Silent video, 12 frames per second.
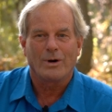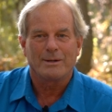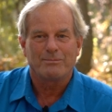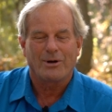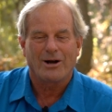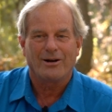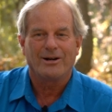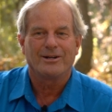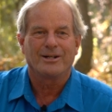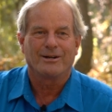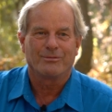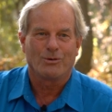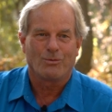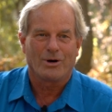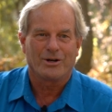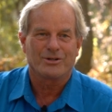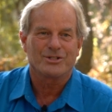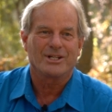one part of the
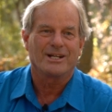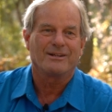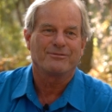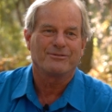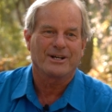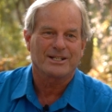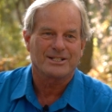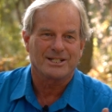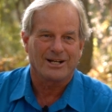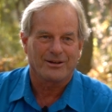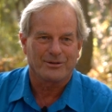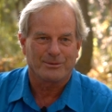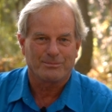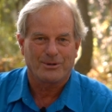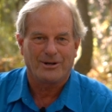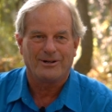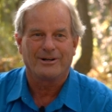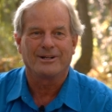watershed affects the other
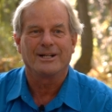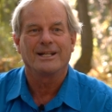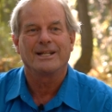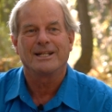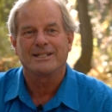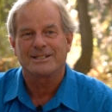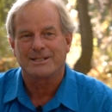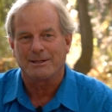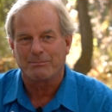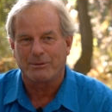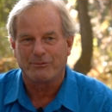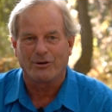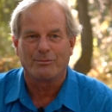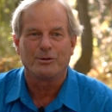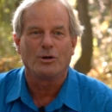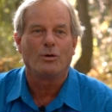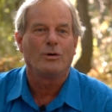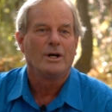part, and it's the
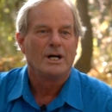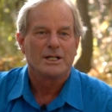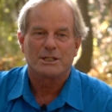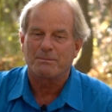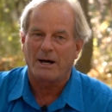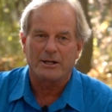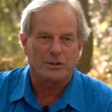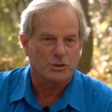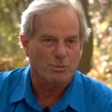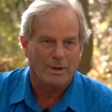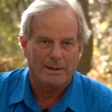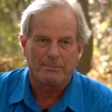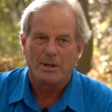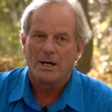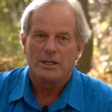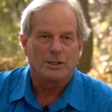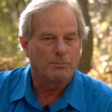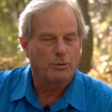proverbial spider's web.
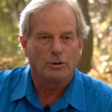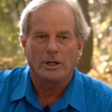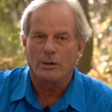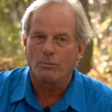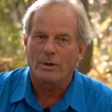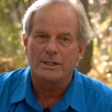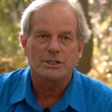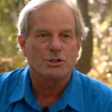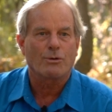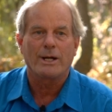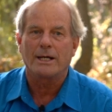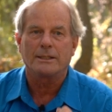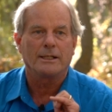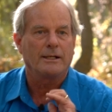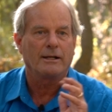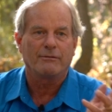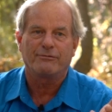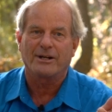You pull on one strand and
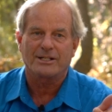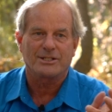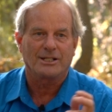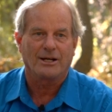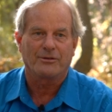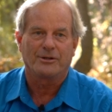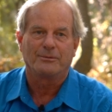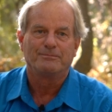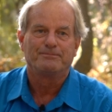it affects the other.